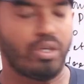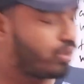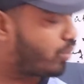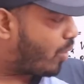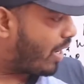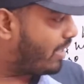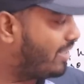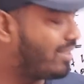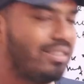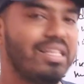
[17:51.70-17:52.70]
So what
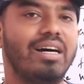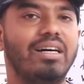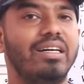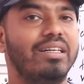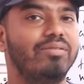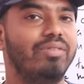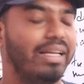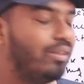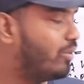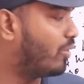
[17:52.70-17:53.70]
is the
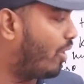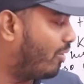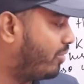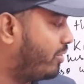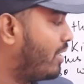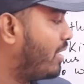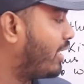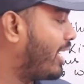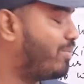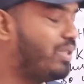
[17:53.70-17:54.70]
value of
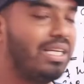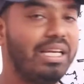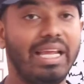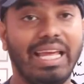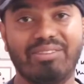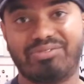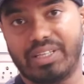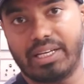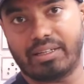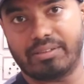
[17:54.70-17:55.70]
capital F
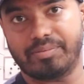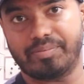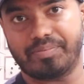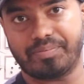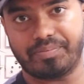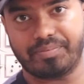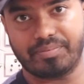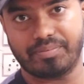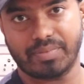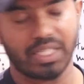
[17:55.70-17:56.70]
here?
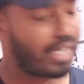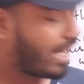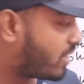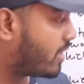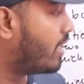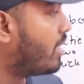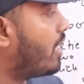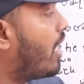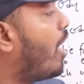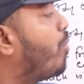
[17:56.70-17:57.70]
Right,
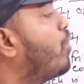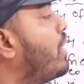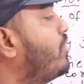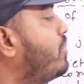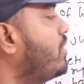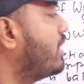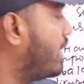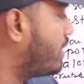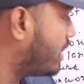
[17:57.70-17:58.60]
upward force, that is